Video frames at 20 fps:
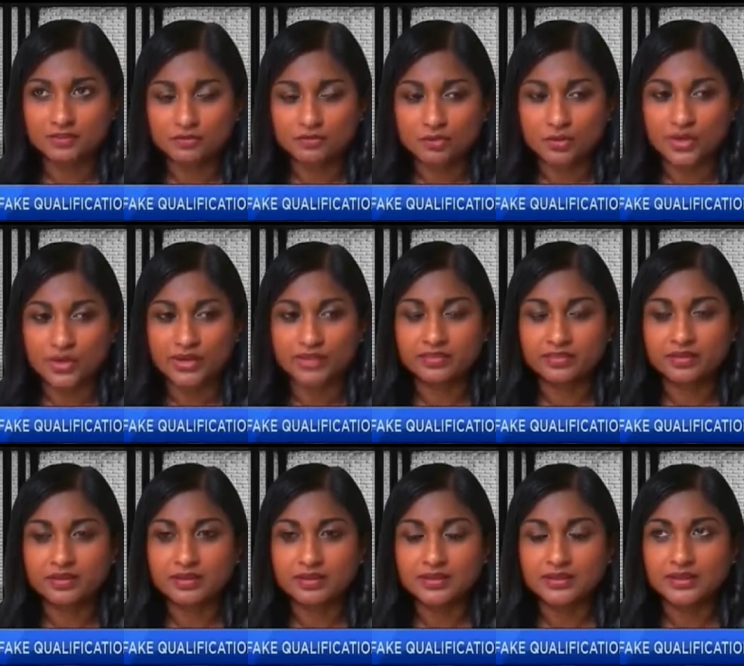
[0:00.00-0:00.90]
King 4. And I
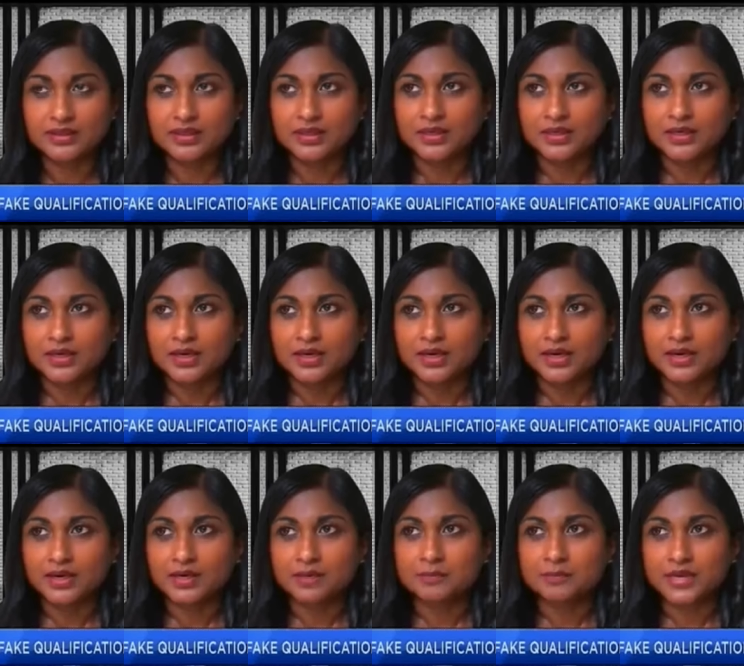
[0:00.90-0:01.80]
think
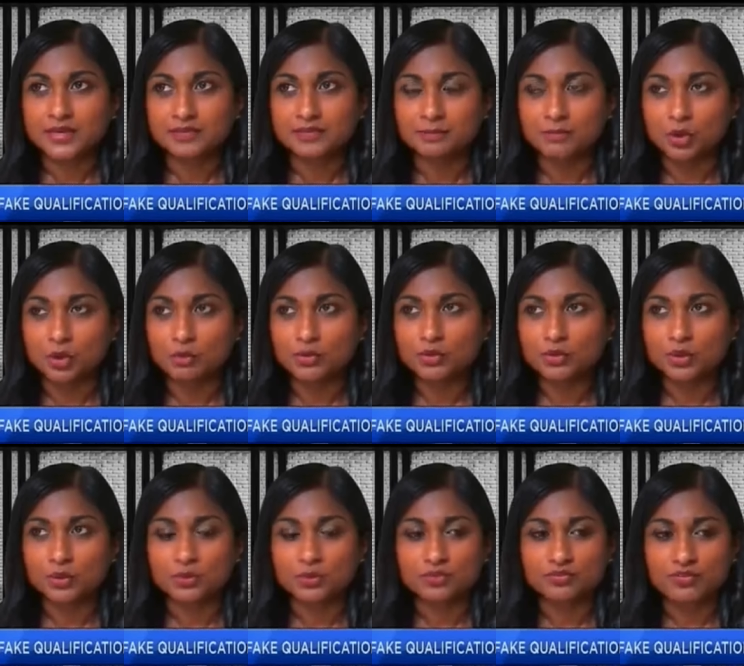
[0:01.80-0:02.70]
um, at the moment
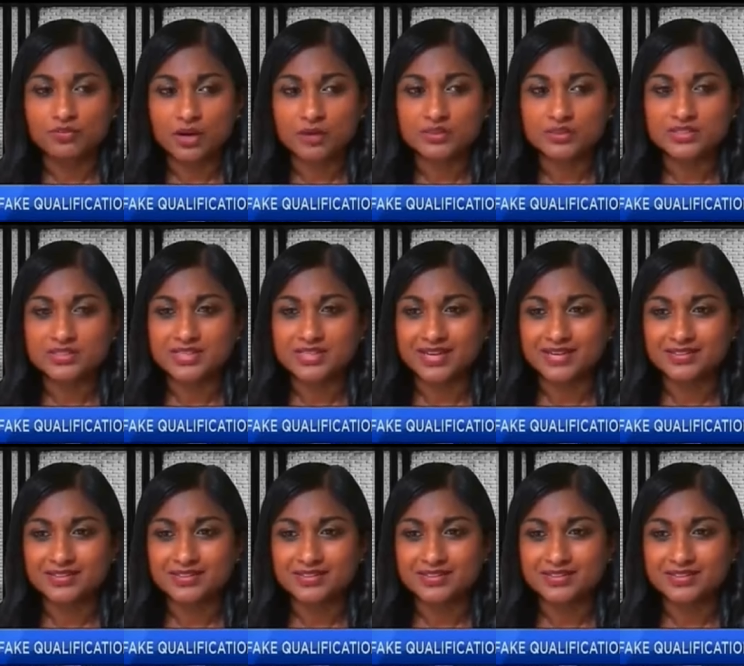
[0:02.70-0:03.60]
what we found is
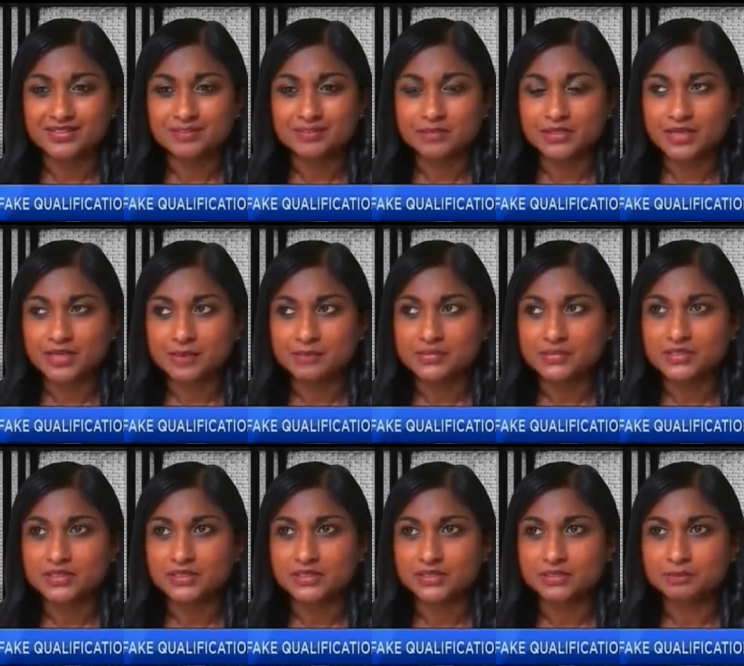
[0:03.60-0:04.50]
that becomes a
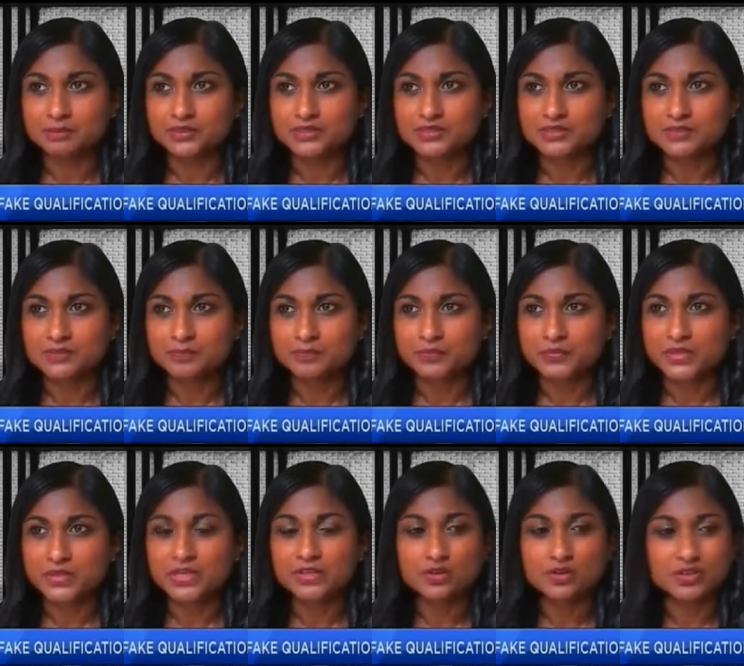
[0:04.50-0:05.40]
little bit
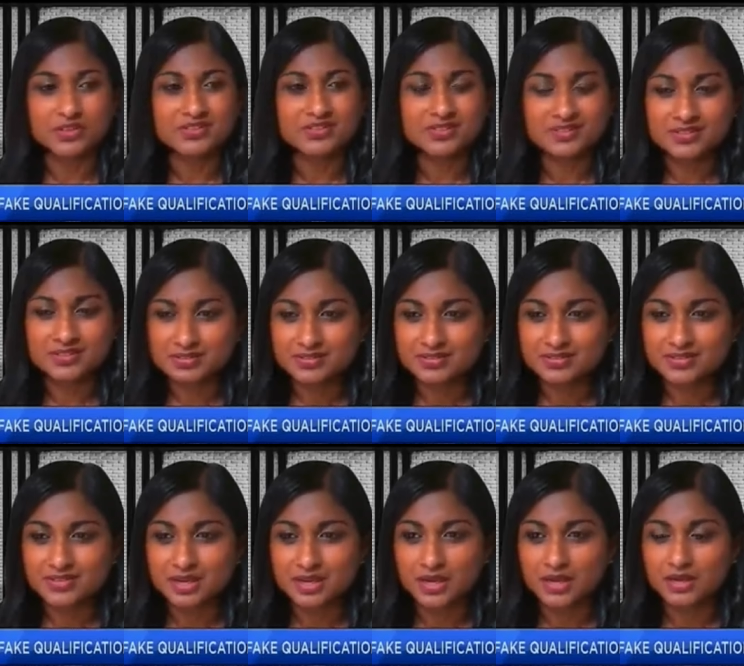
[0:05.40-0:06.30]

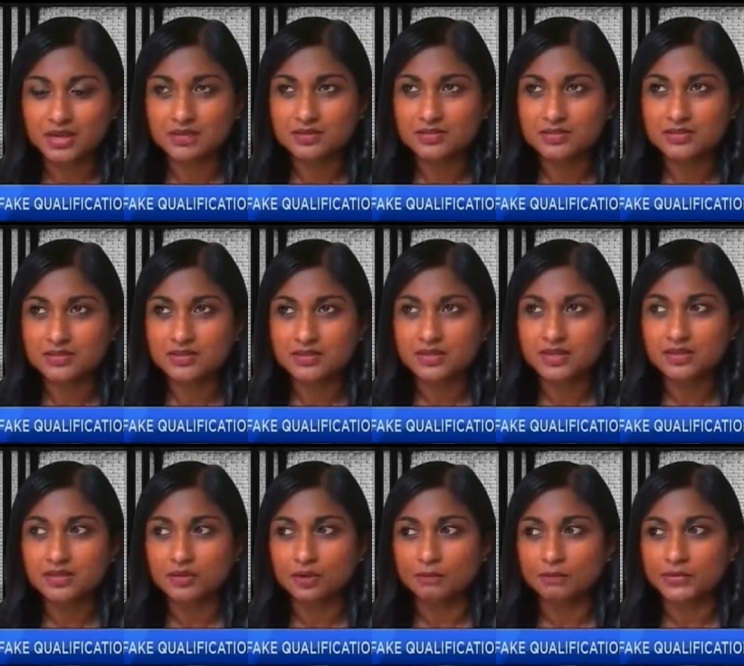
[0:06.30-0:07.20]
inconsistent and
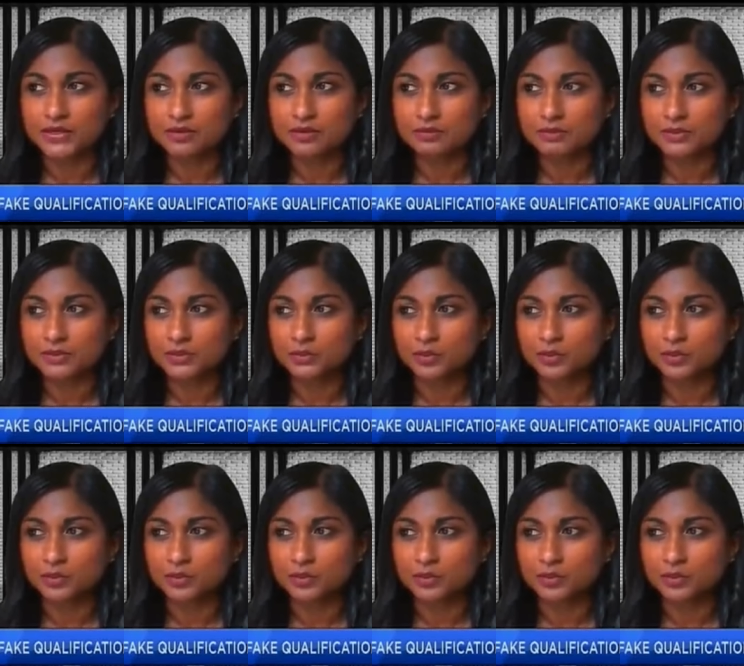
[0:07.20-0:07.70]
incomparable.